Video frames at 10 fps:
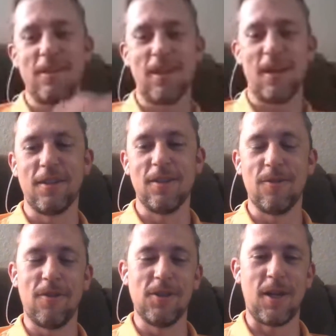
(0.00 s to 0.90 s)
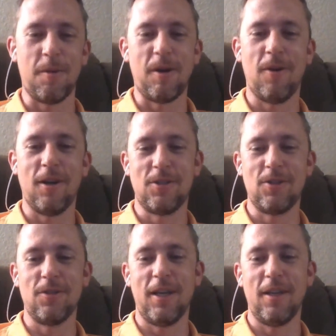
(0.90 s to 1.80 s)
Jonathan, the first time I watched
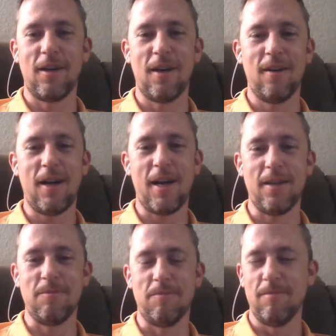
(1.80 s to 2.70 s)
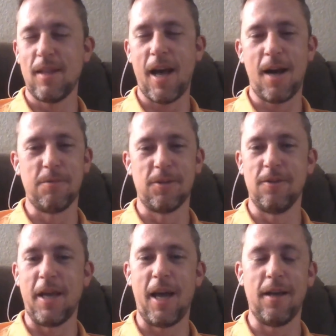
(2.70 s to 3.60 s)
Zoolander, I
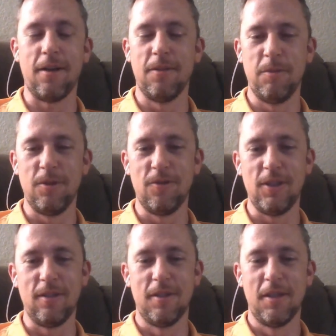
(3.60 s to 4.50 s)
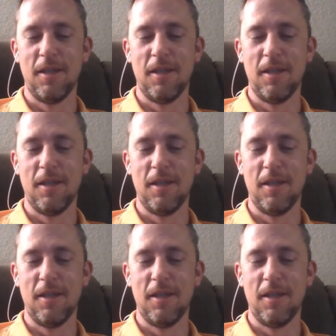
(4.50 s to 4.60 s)
absolutely hated the movie.